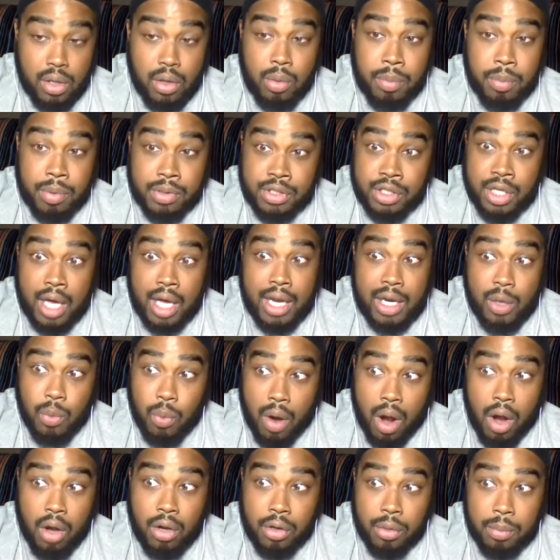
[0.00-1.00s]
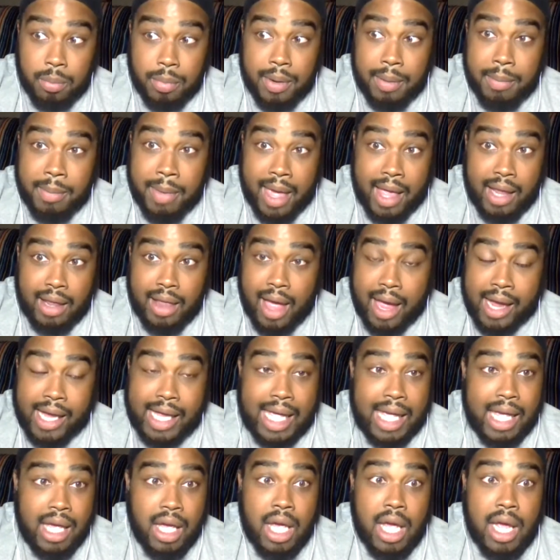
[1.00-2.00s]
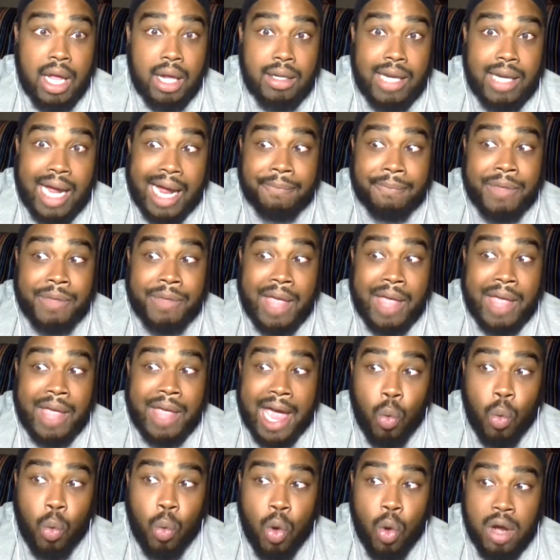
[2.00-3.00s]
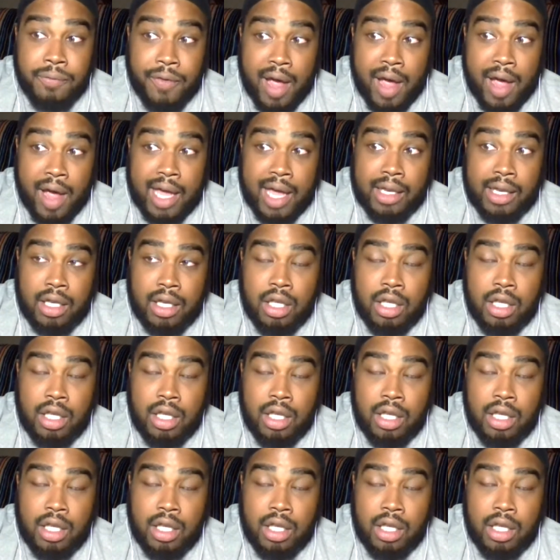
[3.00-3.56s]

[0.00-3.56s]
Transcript: But Johnny Walker, man, like that's one fight.